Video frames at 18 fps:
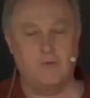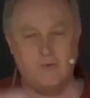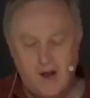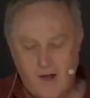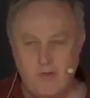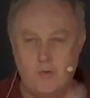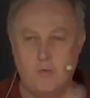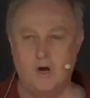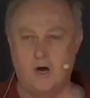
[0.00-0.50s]

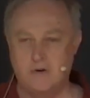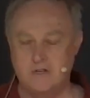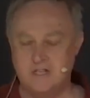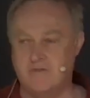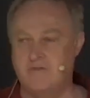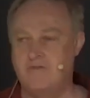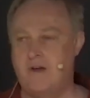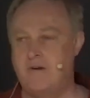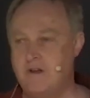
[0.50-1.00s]
around the world
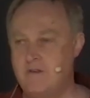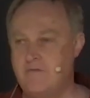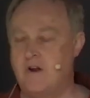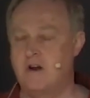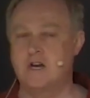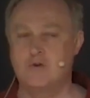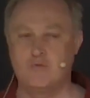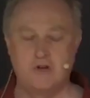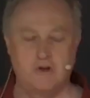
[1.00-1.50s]
is a very,
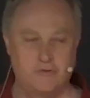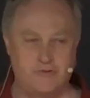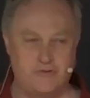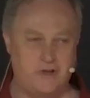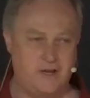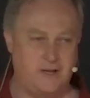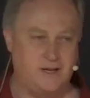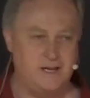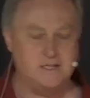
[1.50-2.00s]
very real
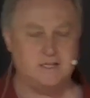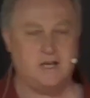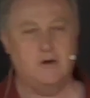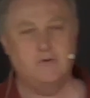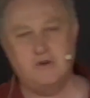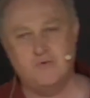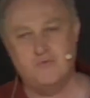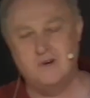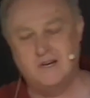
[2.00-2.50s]
thing. It's
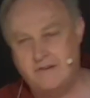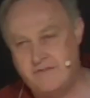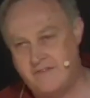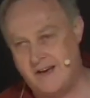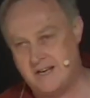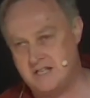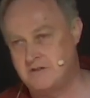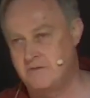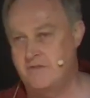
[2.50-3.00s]
only really
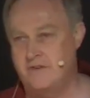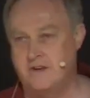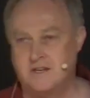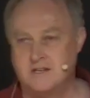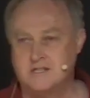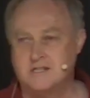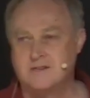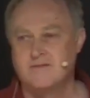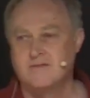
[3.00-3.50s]
facts and
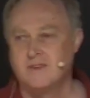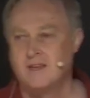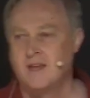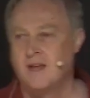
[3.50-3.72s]
figures.